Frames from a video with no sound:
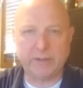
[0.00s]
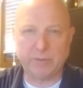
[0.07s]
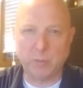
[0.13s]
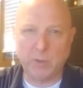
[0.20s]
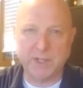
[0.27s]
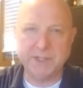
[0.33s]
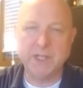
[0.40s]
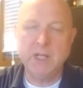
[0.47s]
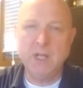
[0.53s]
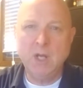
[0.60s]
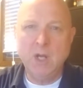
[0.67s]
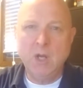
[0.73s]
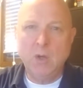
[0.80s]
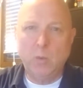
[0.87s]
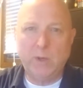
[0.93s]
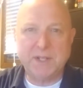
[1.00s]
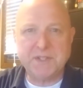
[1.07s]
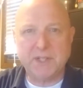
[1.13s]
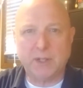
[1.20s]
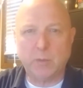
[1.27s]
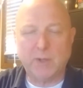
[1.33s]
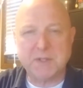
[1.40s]
everyone. Wes
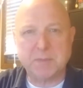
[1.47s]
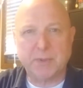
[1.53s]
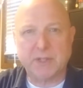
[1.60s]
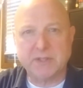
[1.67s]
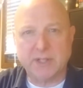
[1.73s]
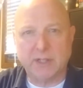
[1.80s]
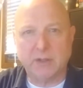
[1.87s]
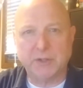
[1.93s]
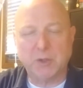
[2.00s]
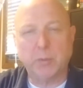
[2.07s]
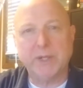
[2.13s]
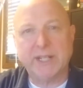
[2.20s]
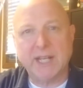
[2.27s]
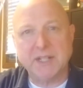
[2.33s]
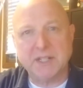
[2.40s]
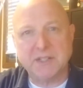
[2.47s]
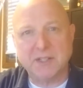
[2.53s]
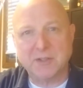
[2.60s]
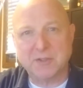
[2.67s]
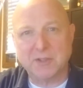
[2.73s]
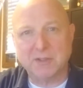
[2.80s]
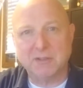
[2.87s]
here, Wes Berg Tarot, your weekend
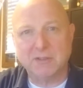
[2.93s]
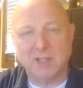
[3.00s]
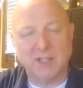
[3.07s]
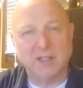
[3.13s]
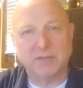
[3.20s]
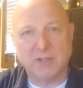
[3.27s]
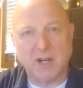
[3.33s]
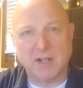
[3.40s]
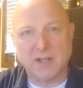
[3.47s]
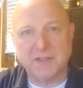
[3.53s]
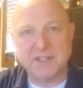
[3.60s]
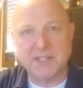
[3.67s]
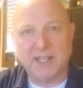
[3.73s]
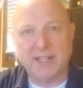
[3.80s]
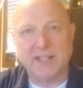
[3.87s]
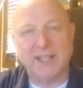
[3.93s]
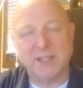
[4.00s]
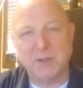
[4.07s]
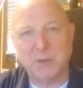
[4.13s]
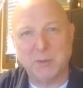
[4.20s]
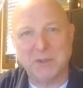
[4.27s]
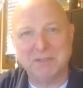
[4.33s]
edition of Card of the Day. How you
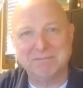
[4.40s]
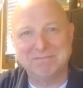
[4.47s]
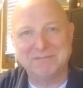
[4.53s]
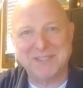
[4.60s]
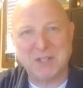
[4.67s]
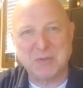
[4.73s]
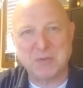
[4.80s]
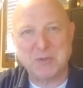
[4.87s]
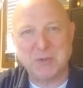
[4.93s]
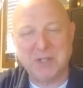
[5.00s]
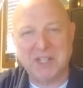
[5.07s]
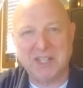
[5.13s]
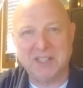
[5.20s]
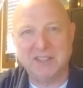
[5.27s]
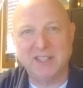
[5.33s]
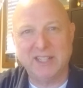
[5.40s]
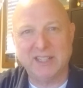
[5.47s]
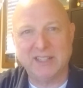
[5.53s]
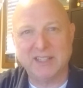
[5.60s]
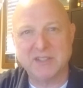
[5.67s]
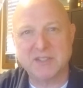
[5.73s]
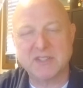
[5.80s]
doing? Thanks for tuning in.
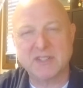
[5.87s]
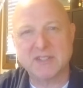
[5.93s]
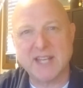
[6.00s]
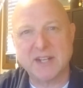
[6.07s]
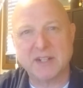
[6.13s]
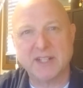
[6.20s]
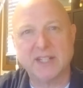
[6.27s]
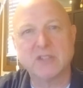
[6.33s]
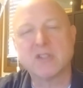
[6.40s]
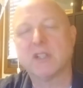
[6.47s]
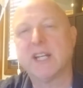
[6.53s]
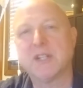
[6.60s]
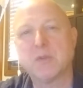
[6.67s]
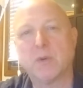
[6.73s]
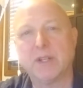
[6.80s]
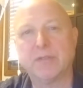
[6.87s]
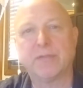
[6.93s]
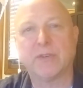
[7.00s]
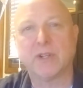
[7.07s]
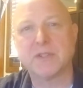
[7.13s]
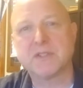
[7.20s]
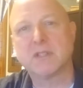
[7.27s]
It is Saturday, July
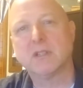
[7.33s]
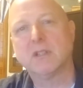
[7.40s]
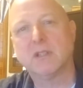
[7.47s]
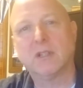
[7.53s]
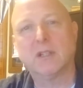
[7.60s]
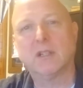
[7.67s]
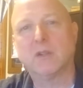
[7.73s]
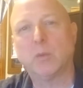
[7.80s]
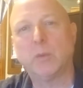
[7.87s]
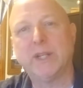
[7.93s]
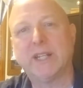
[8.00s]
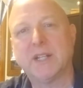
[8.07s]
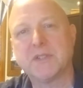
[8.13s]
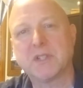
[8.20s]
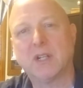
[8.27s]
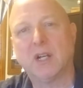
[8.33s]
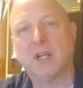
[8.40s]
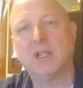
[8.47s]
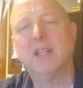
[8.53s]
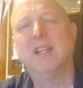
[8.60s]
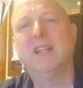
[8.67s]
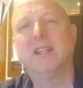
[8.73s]
21st, uh, the weekend's
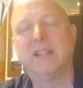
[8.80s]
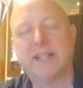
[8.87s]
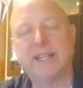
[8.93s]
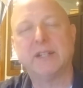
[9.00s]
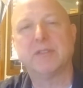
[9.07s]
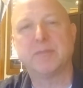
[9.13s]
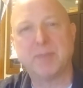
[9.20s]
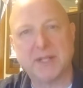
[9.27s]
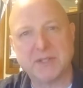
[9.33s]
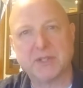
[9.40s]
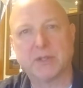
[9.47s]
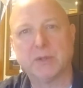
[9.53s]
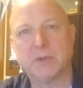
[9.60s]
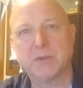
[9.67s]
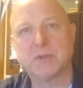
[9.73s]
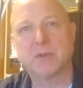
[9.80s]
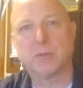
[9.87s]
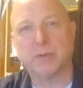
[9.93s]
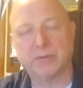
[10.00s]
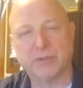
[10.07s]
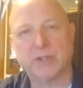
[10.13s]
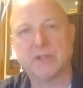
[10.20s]
card, Knight of Pentacles,
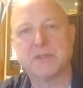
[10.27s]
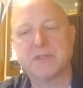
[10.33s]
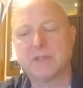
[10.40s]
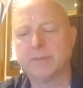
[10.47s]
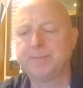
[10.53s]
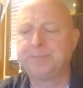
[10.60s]
reversed.